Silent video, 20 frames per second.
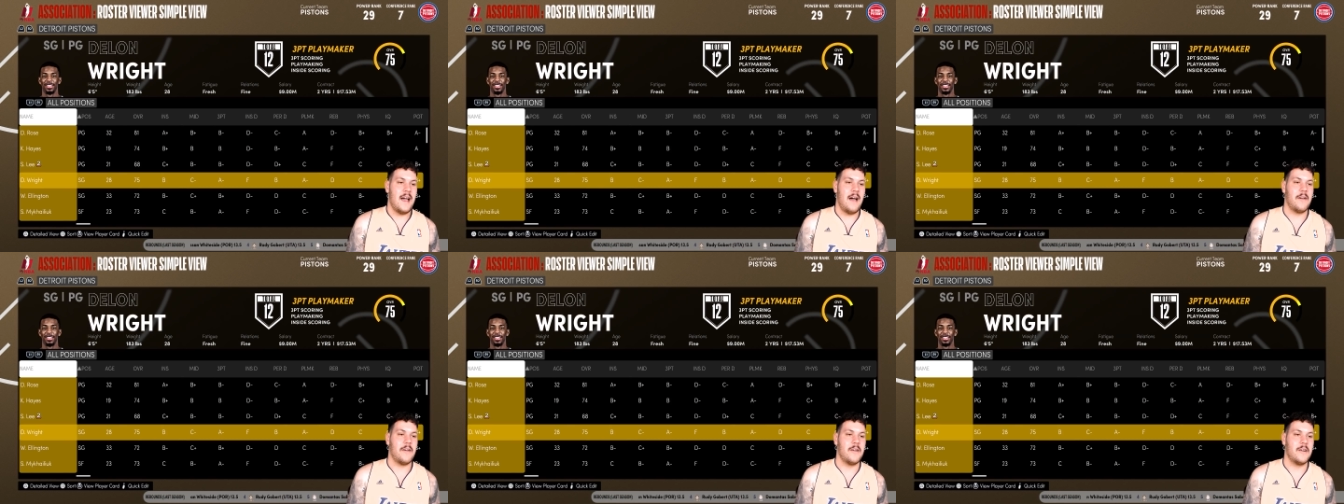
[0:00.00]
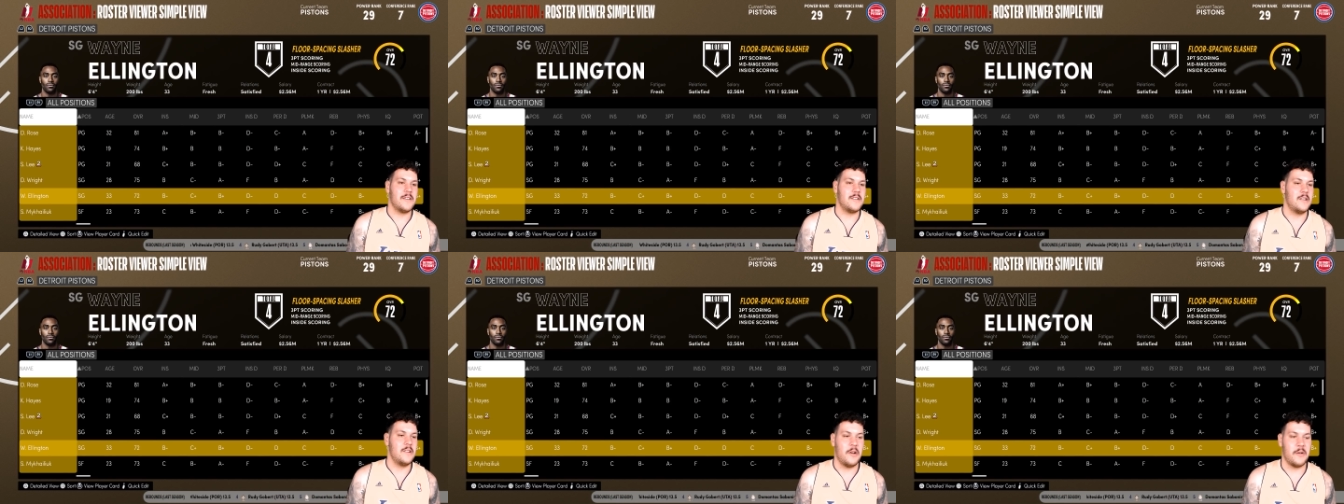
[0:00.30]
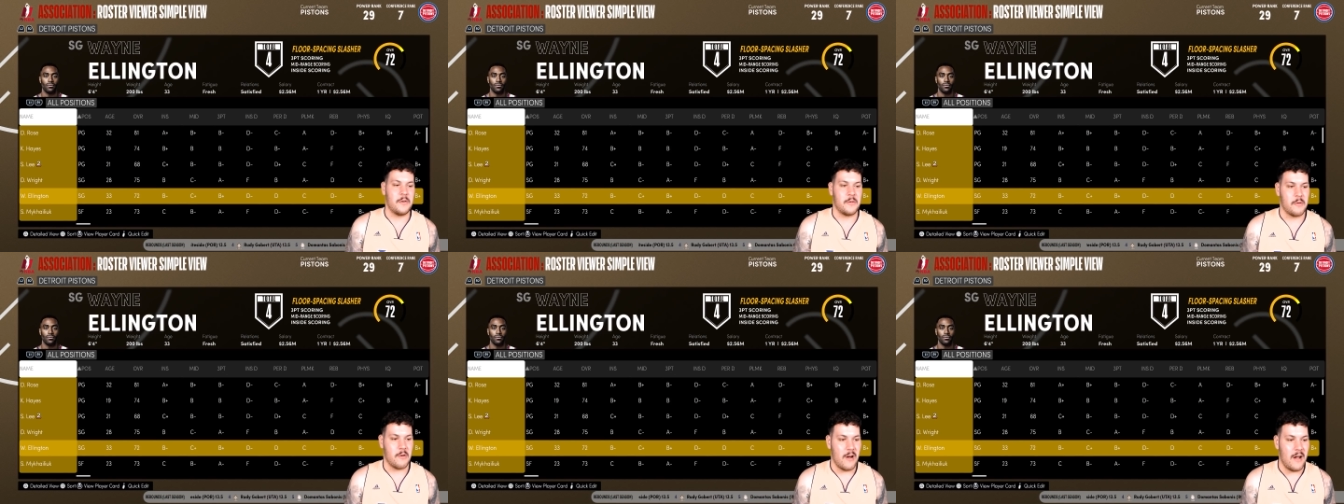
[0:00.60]
We've got
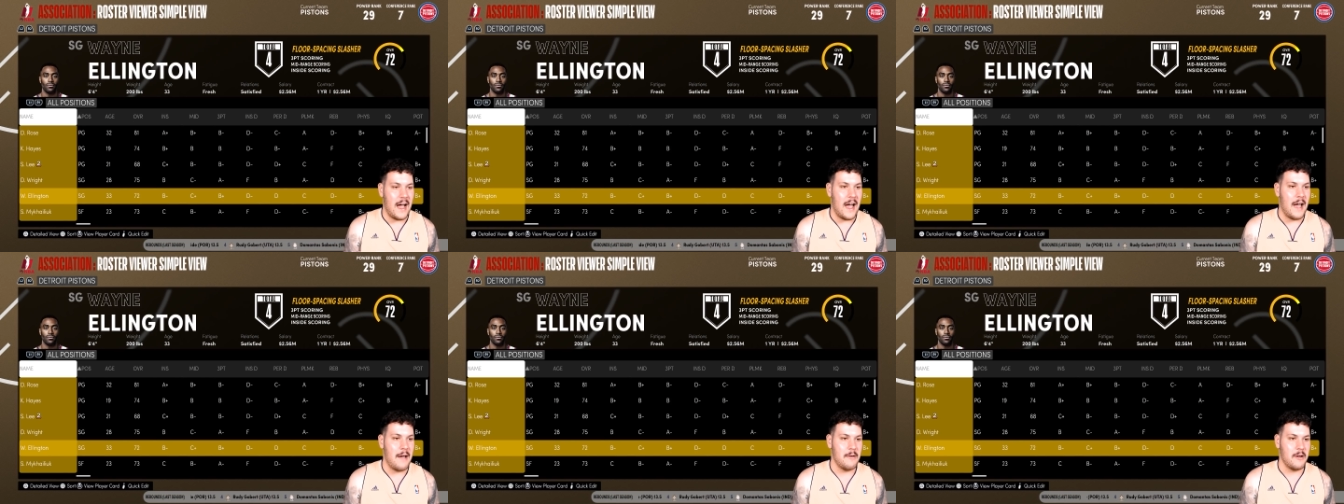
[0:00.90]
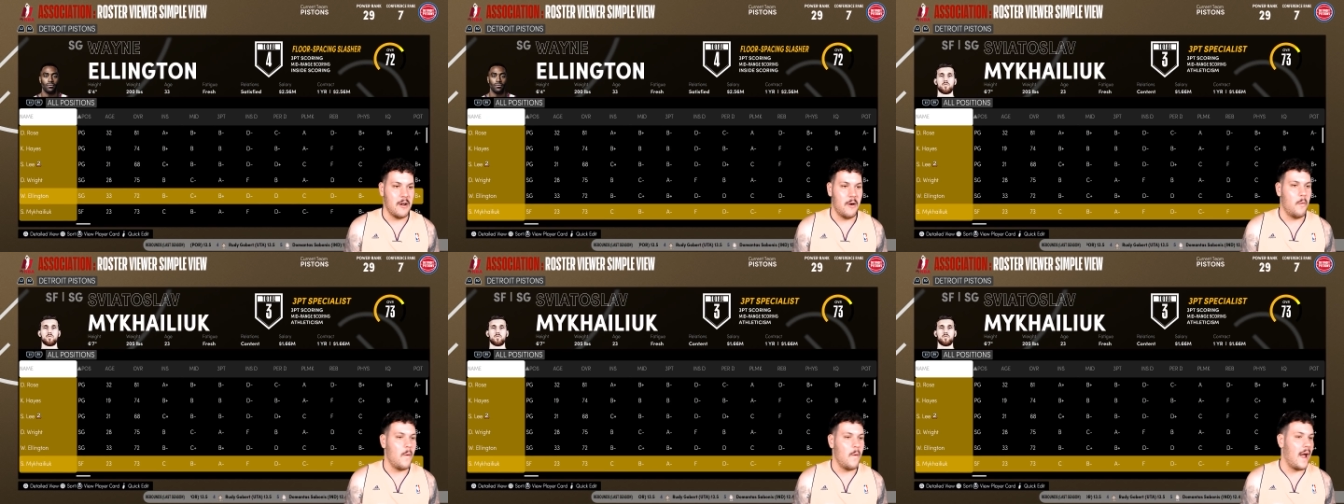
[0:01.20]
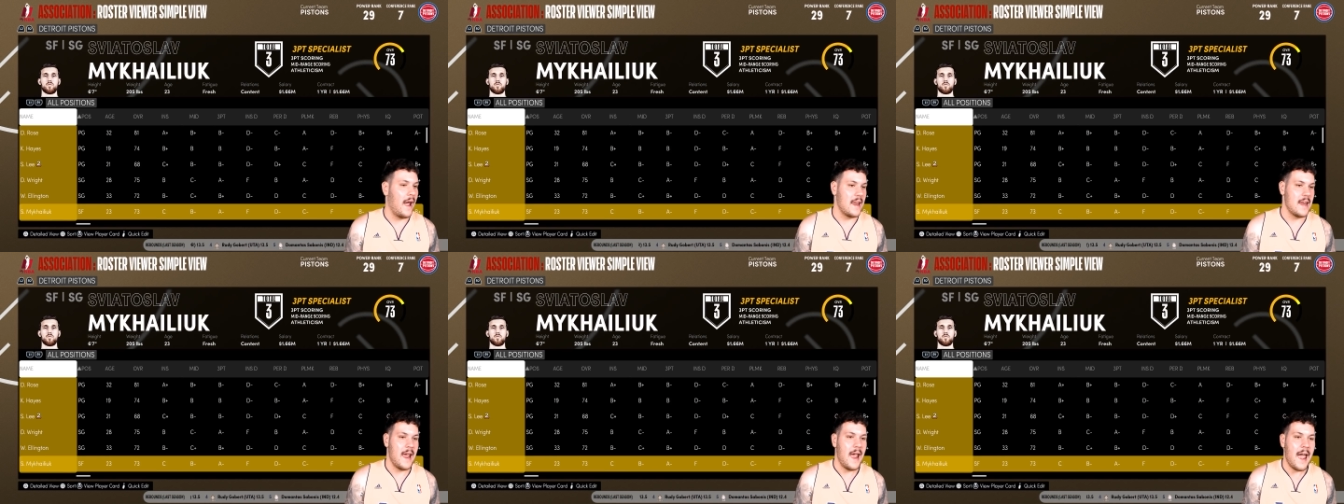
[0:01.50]
DeLon Wright, we've got
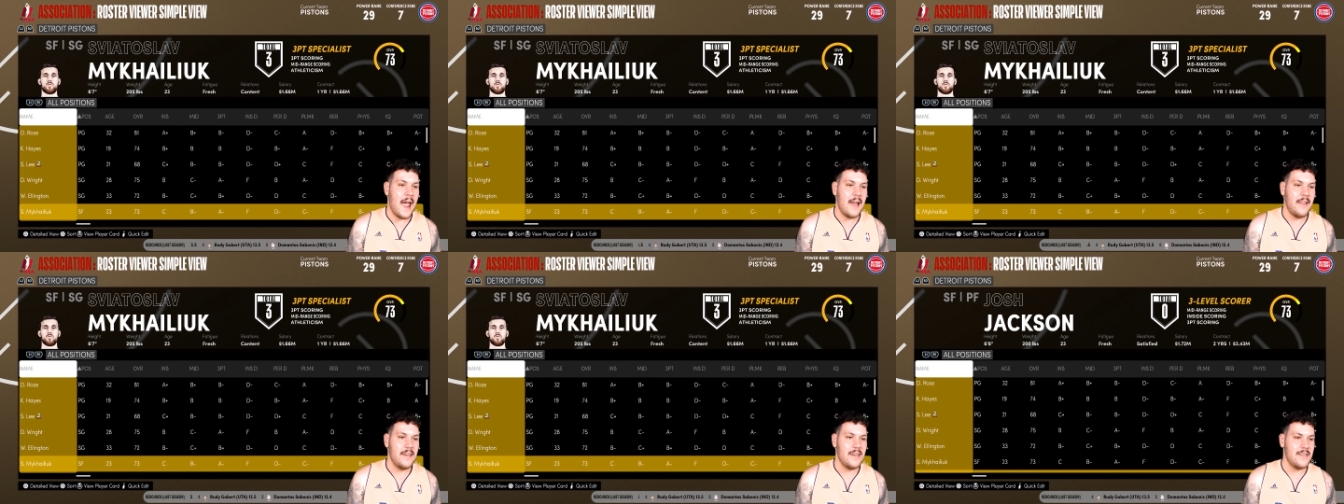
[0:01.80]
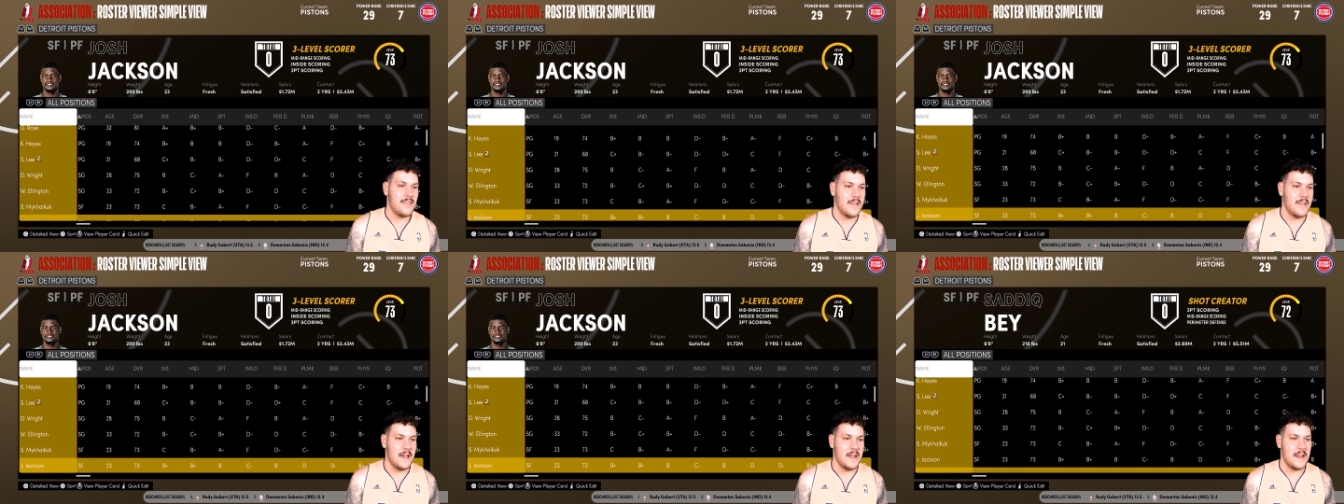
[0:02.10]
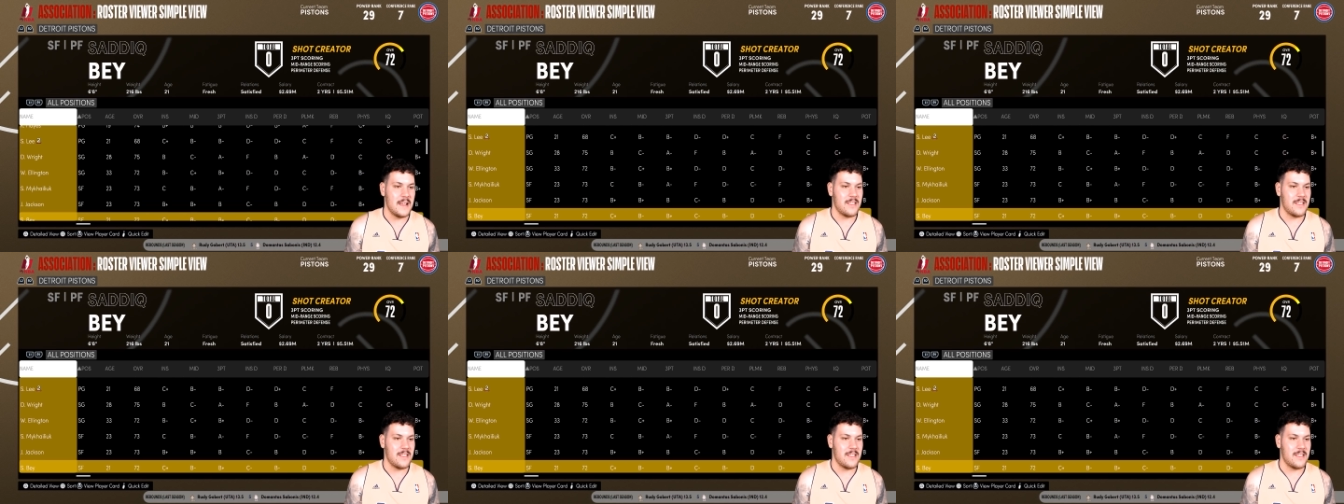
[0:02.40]
Wayne Ellington.